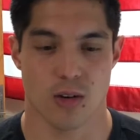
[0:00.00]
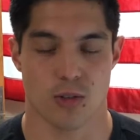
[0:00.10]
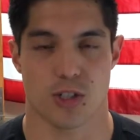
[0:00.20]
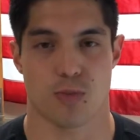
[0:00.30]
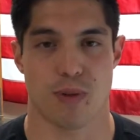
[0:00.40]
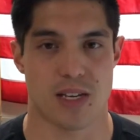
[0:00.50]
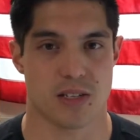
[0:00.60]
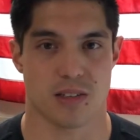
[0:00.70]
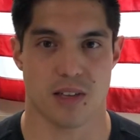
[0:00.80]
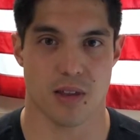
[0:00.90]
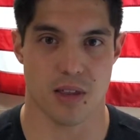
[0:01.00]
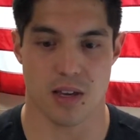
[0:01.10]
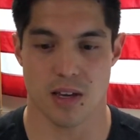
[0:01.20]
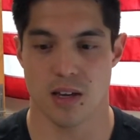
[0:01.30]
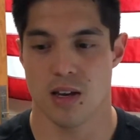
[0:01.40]
which is basically
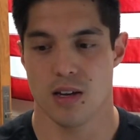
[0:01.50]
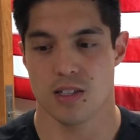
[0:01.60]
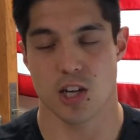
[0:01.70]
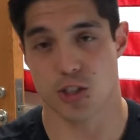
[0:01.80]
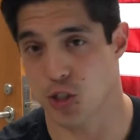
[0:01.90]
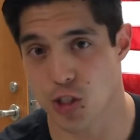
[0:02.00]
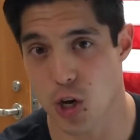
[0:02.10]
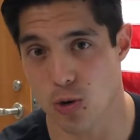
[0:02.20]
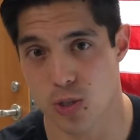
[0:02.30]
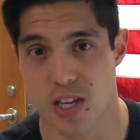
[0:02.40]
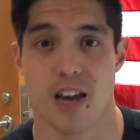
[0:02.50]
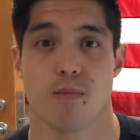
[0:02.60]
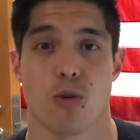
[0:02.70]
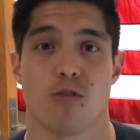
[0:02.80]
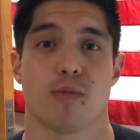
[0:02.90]
the touch your toes
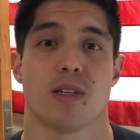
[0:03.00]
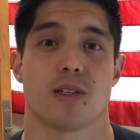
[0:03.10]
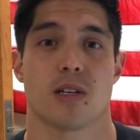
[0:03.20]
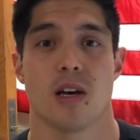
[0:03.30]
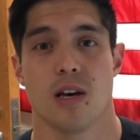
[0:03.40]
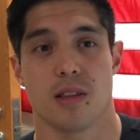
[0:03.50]
type movements,